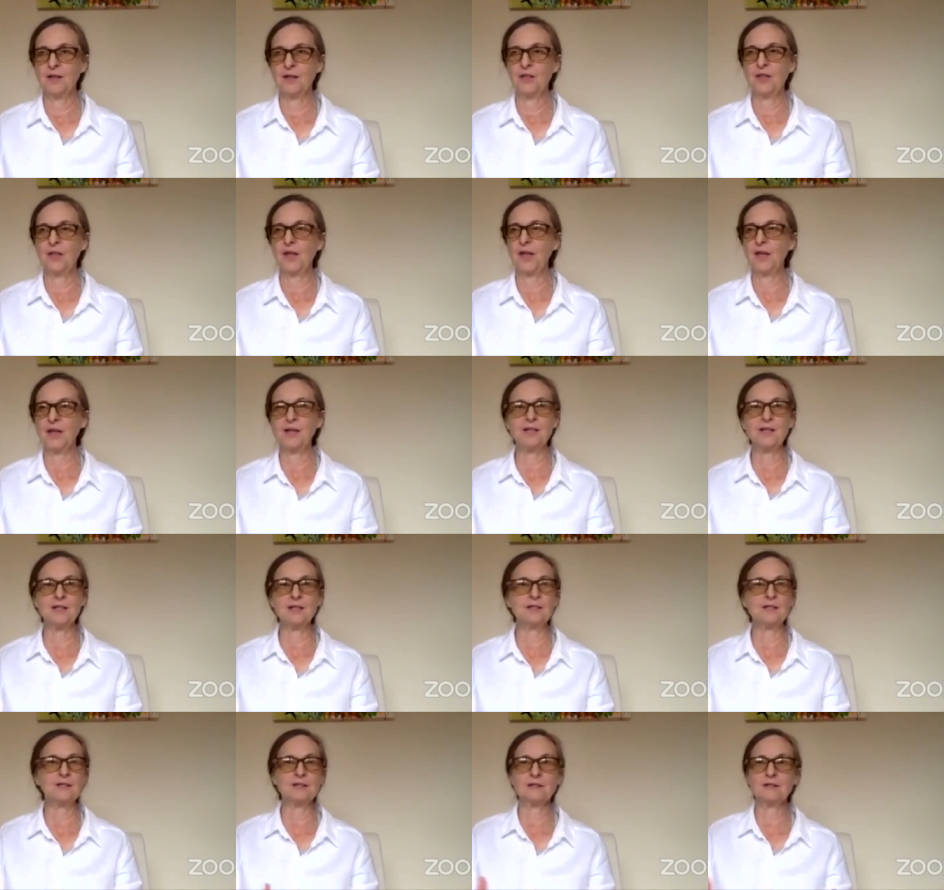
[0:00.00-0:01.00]
That
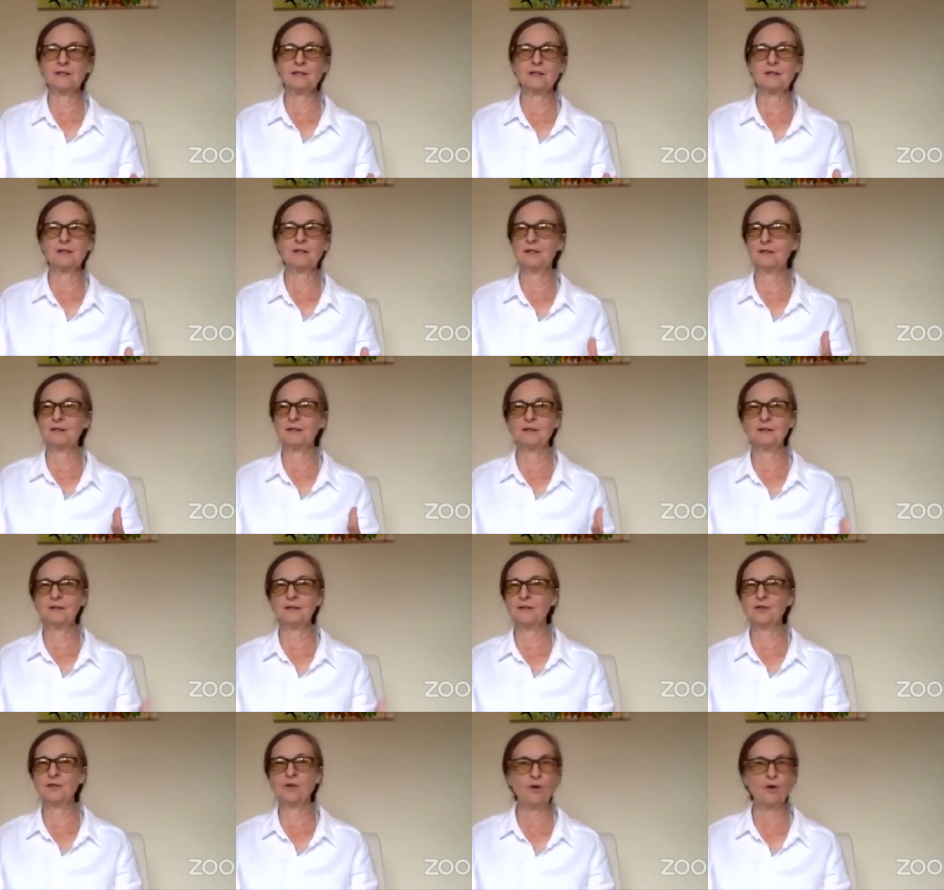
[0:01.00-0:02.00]
is
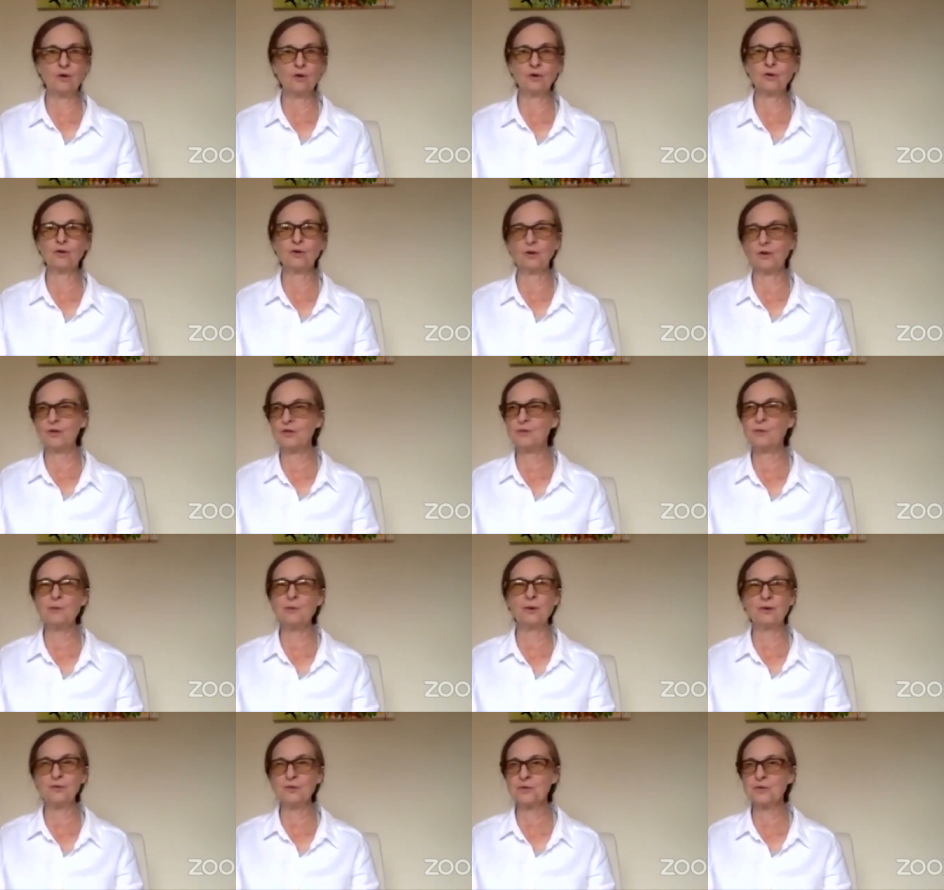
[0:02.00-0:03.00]
not going to be
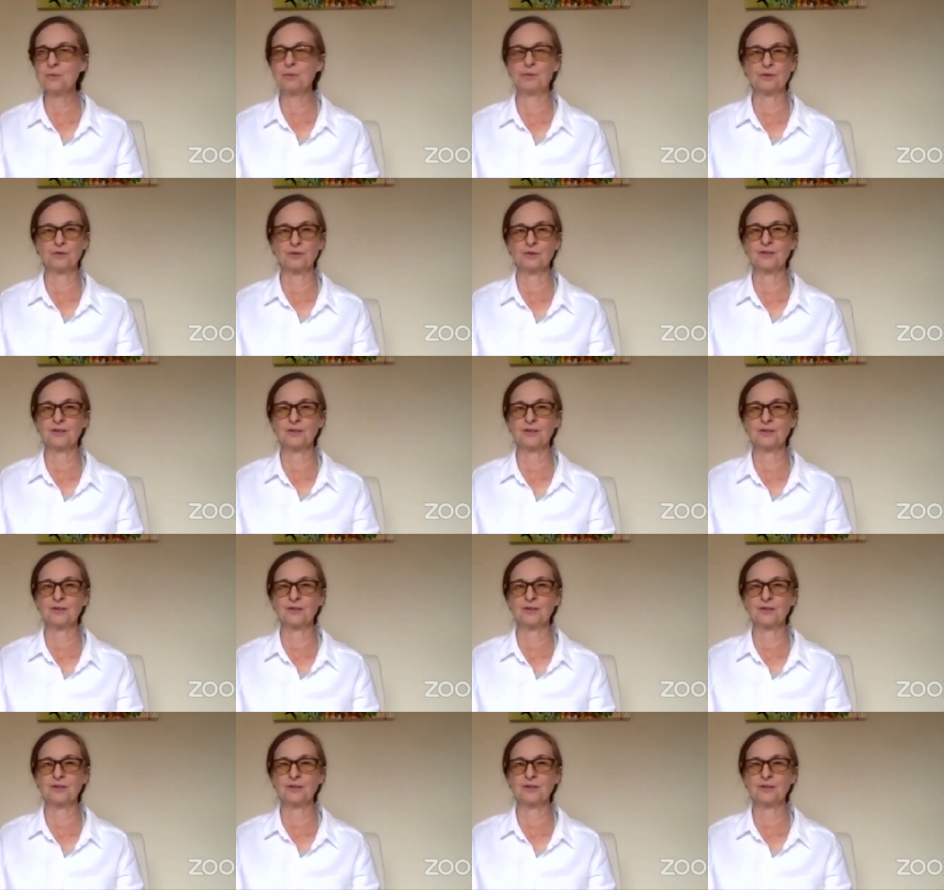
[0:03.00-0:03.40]
possible.